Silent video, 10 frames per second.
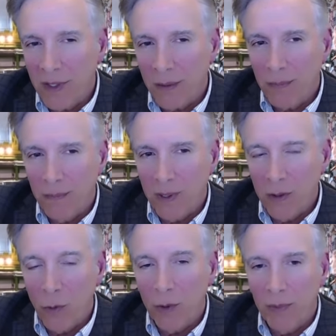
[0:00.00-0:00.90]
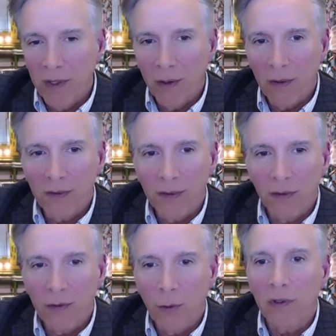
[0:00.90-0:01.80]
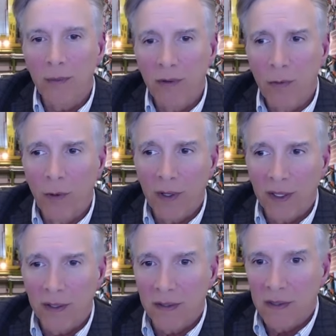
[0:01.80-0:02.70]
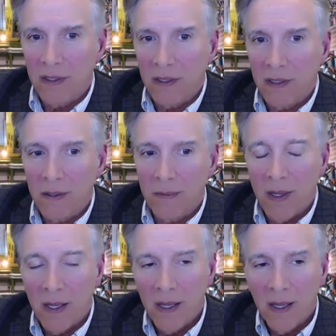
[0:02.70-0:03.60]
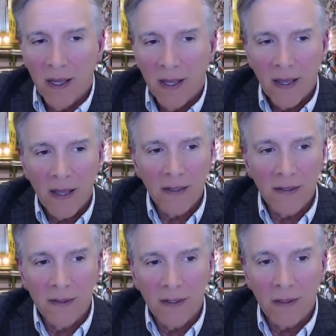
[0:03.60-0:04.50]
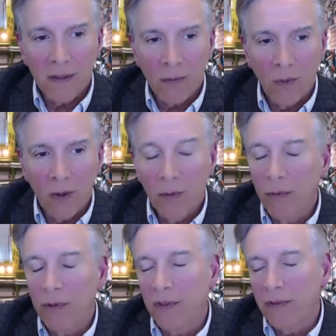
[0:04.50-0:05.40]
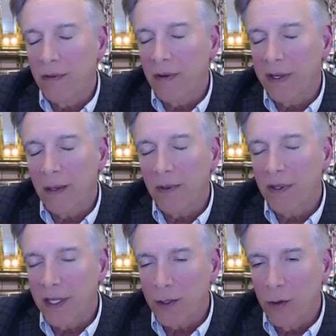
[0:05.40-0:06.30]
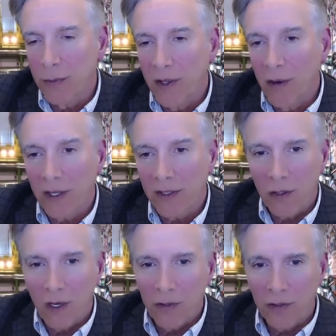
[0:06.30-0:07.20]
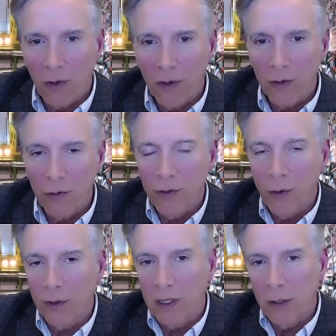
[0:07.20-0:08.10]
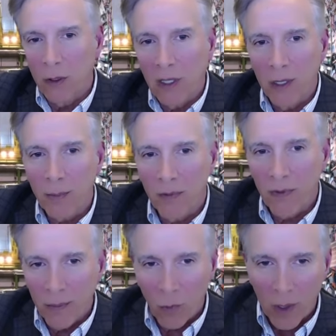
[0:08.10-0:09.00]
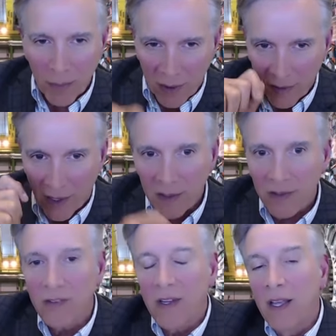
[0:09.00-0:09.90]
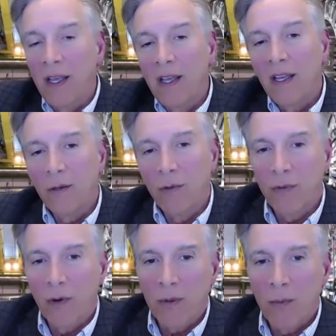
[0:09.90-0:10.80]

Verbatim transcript: that Peter would be there until shortly beforehand. Um, and uh, well, we were just very happy that he could be there. I saw, I saw, that you showed a little clip of him wiping his eyes. He was very